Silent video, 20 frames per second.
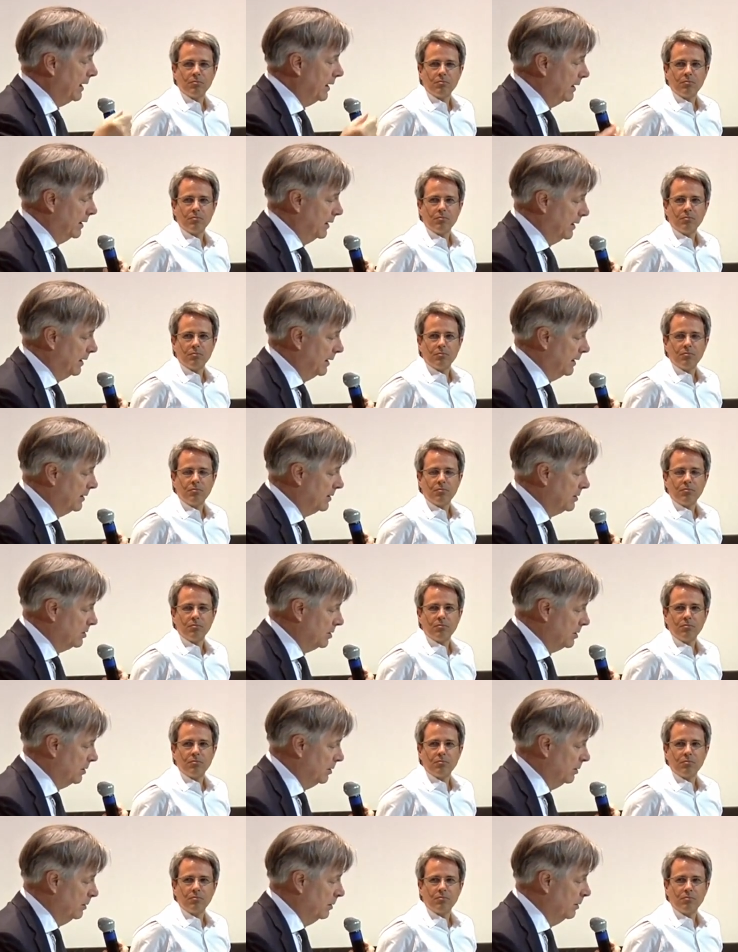Speaker 1: edited it
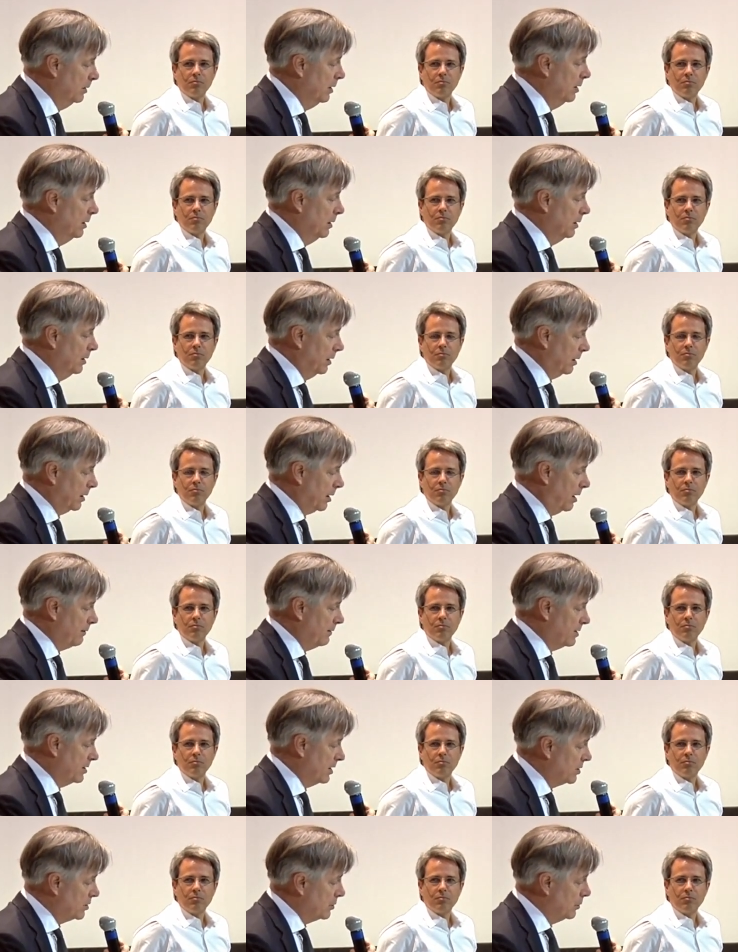into the
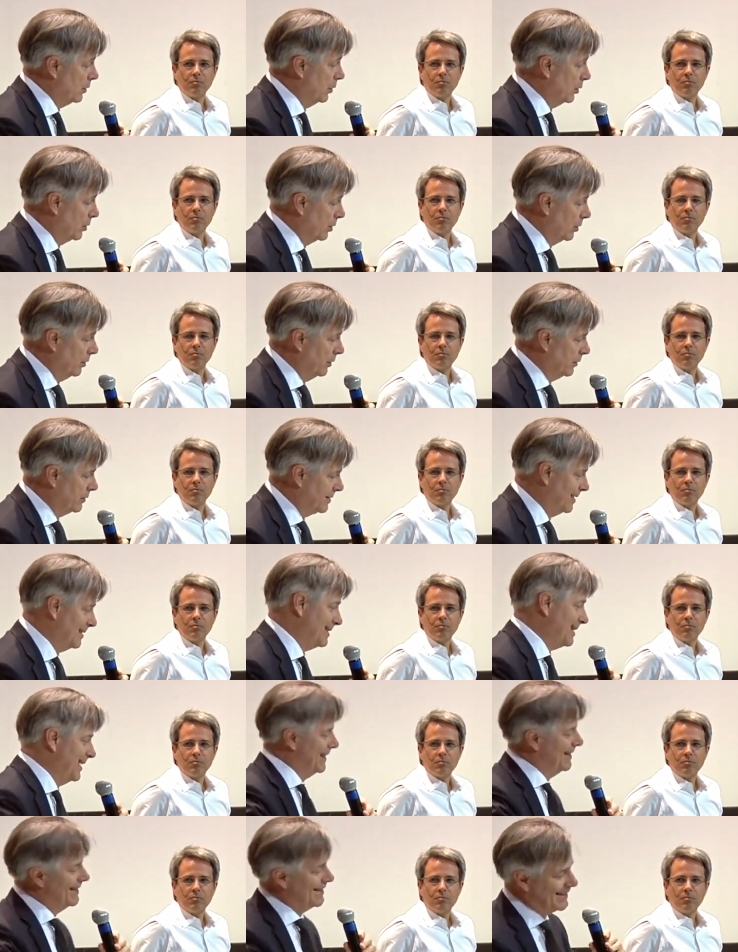conversation with the girls. and
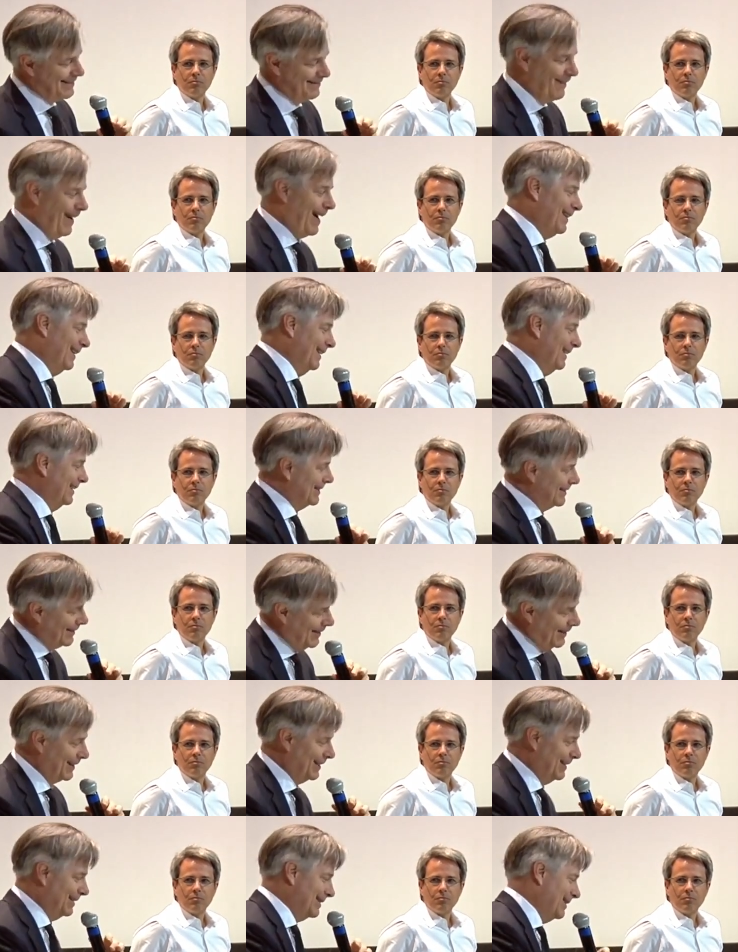It's like he's smiling and
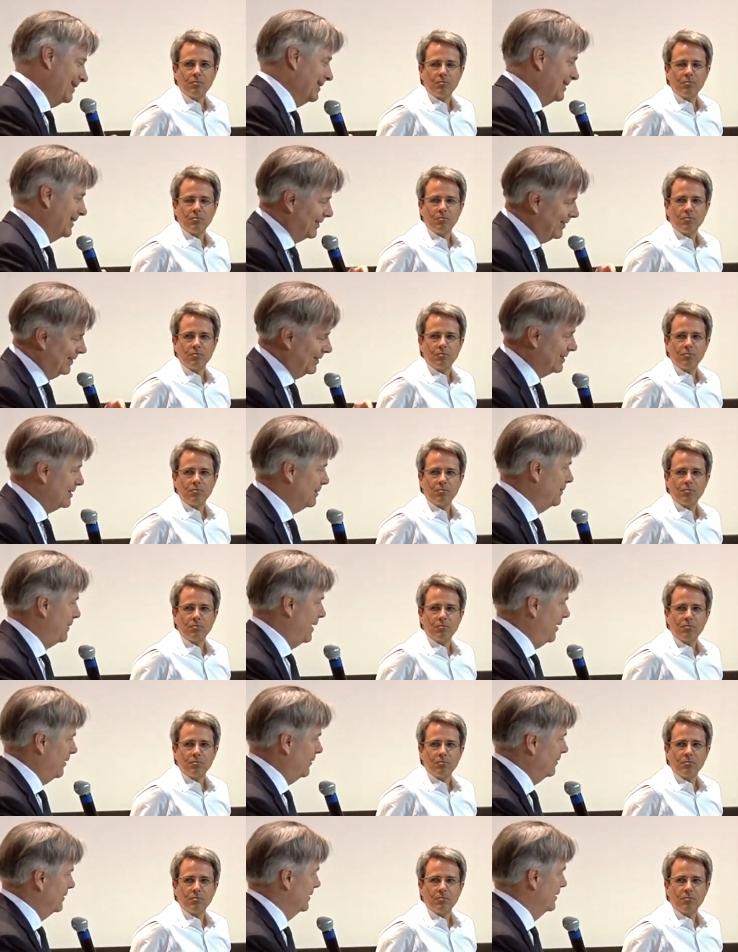talking to the girls
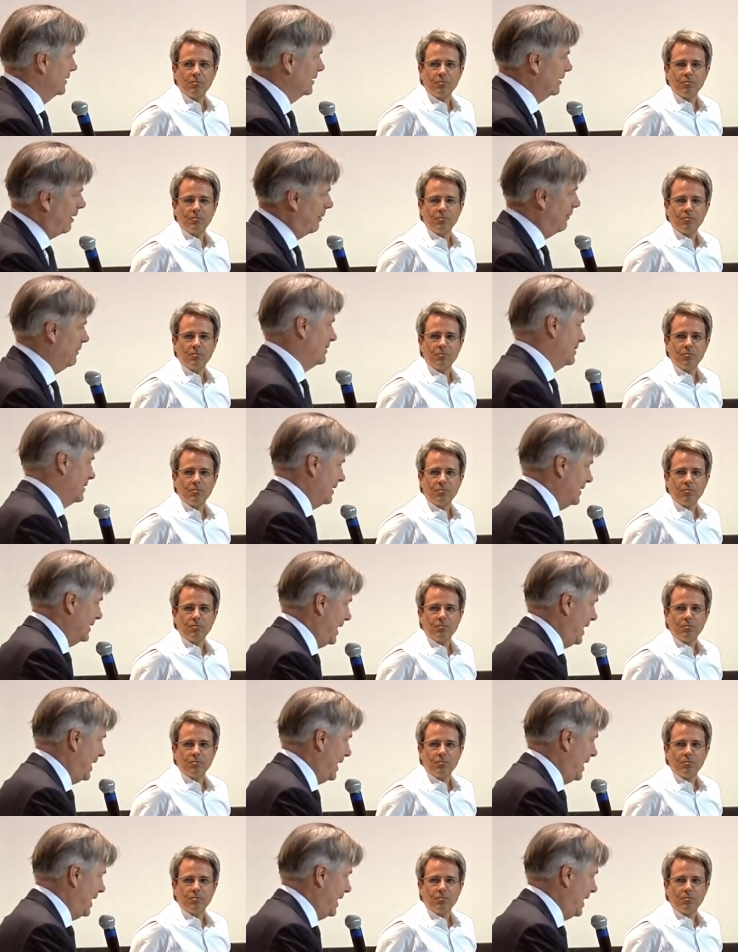about coming to the